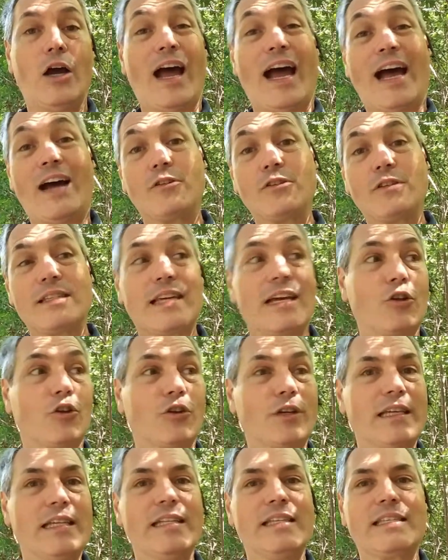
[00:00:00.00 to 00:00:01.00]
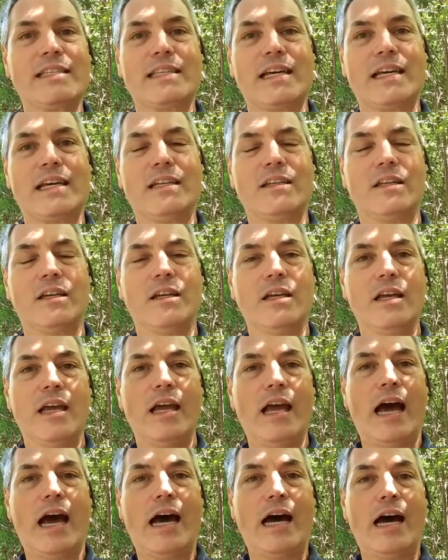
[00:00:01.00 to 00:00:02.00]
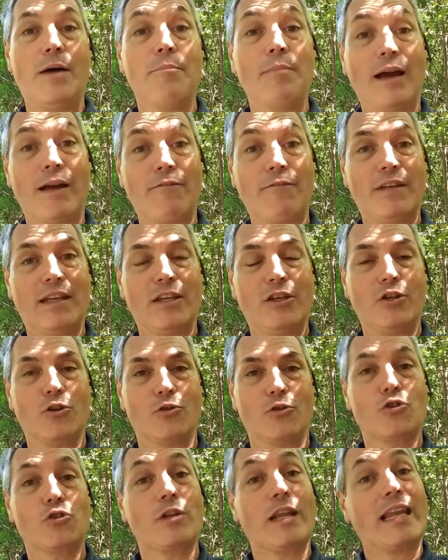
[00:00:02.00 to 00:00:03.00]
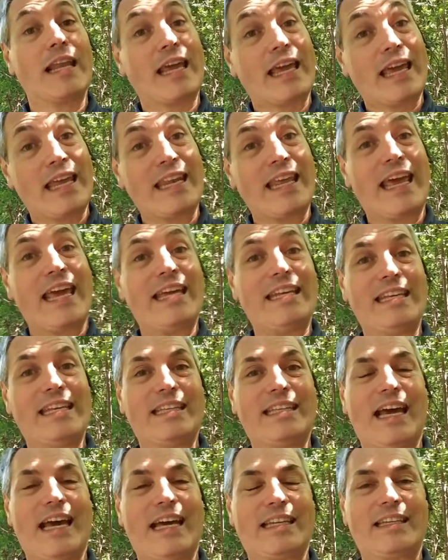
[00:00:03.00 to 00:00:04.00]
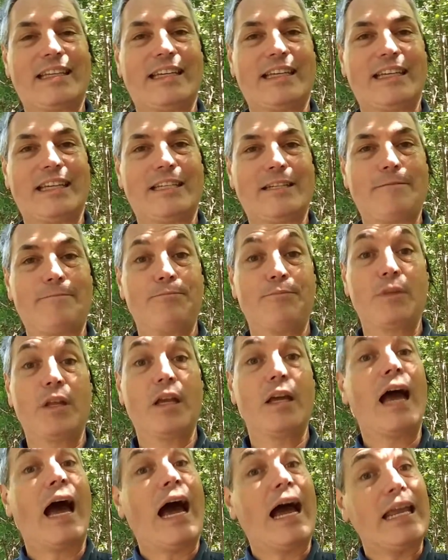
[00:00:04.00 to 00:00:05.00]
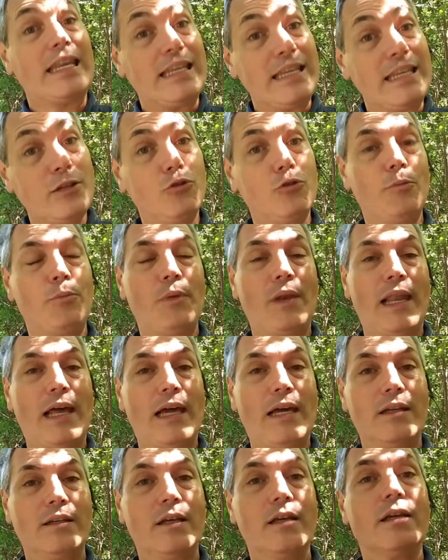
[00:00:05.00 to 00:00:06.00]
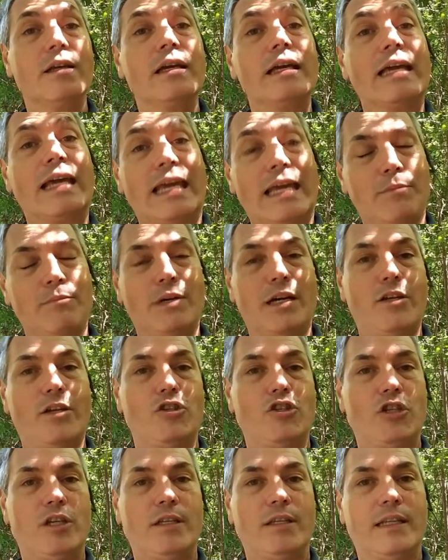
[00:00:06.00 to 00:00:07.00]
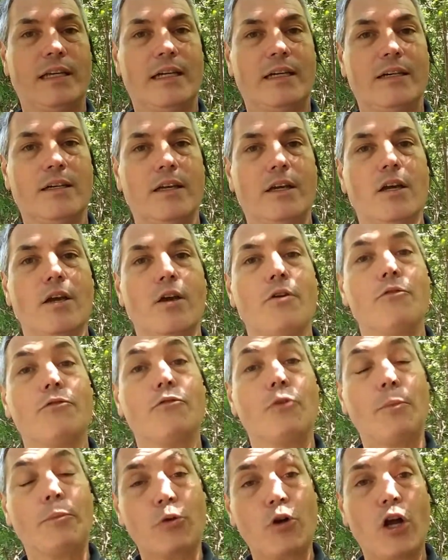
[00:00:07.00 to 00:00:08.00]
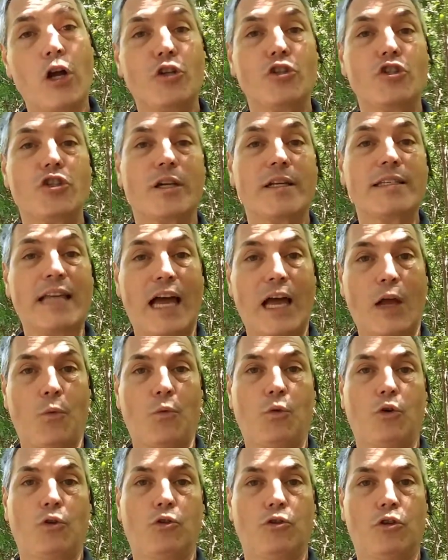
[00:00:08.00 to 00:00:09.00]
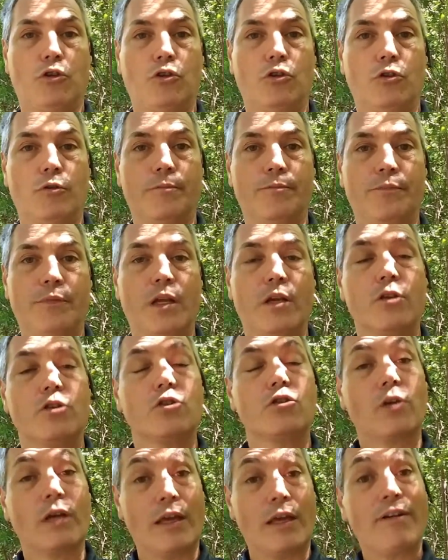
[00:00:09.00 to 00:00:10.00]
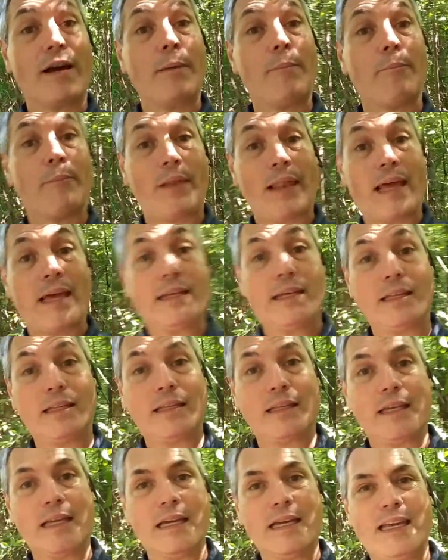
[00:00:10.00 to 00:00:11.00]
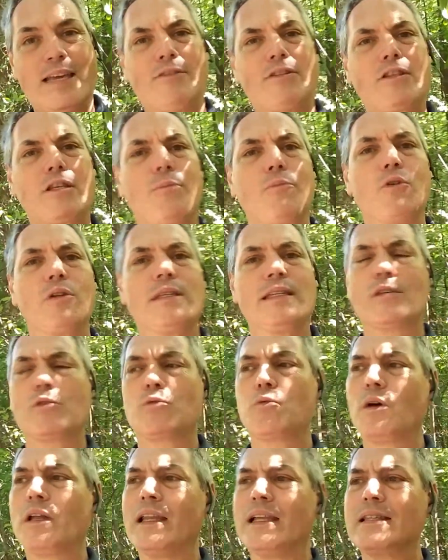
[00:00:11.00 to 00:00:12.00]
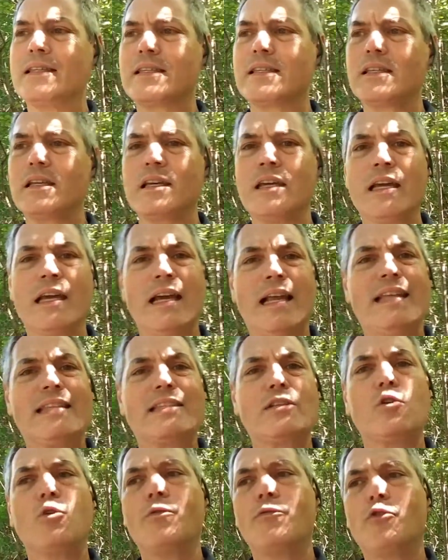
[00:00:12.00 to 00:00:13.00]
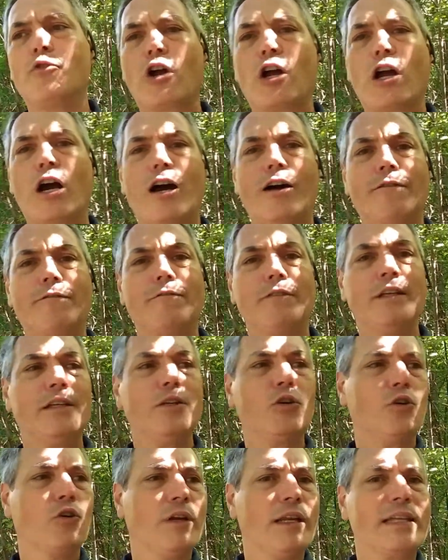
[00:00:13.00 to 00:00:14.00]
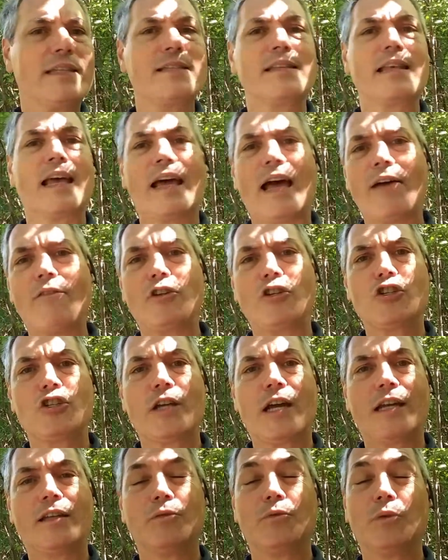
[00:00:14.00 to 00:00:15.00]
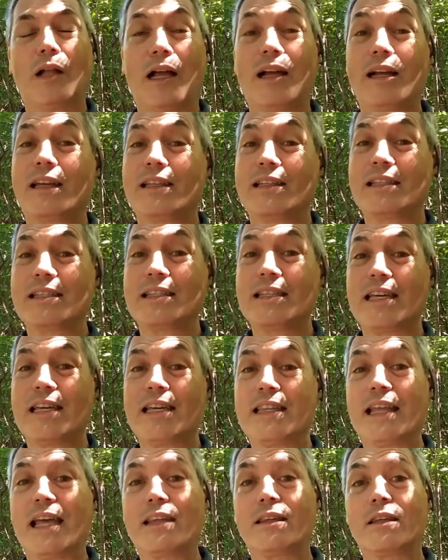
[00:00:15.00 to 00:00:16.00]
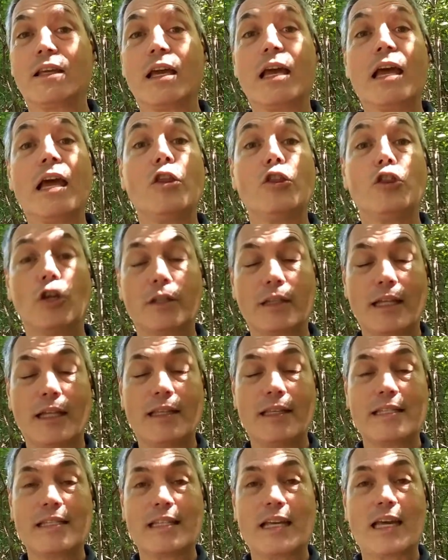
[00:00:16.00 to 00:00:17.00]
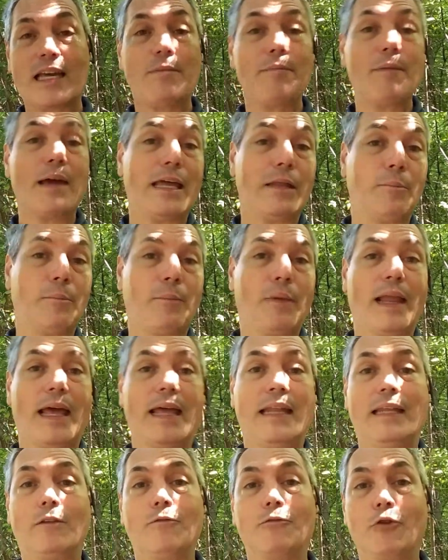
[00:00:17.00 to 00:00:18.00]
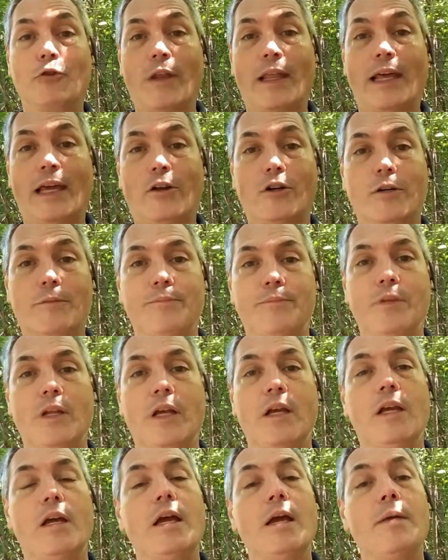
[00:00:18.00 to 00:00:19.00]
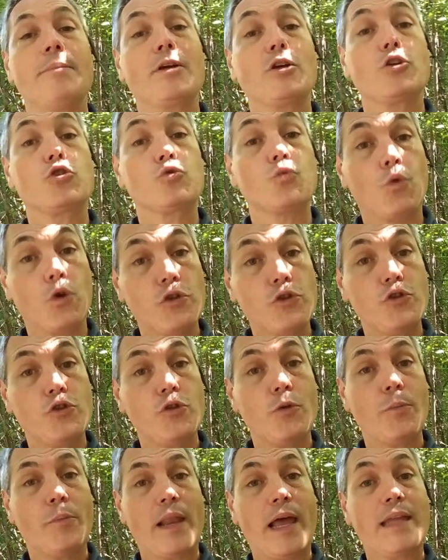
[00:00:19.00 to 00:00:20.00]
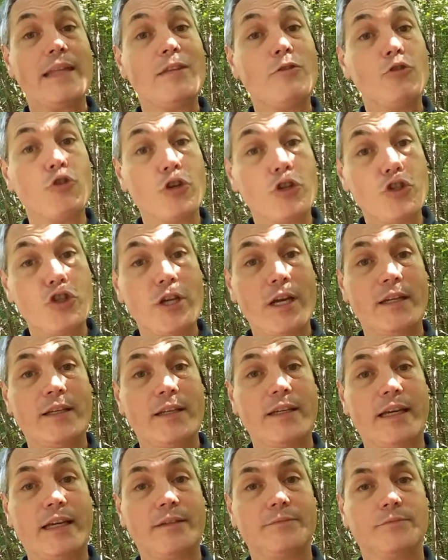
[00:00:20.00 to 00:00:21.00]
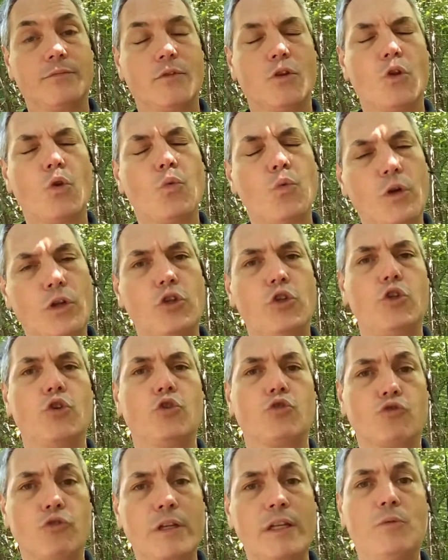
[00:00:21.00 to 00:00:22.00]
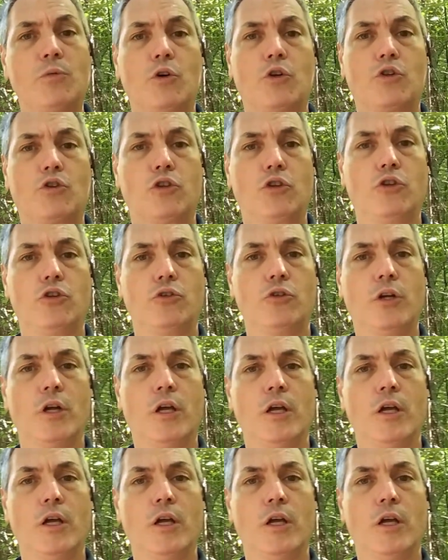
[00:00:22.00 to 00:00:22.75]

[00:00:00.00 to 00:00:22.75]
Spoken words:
outside or inside my video so that I can edit at night. I need to plan in my agenda for projects I want to do. So if I plan it, if someone says, well, let's go for a coffee or let's have a chat, well, I can say that not at this time and plan it for later. Because once you plan in your agenda what you really want to do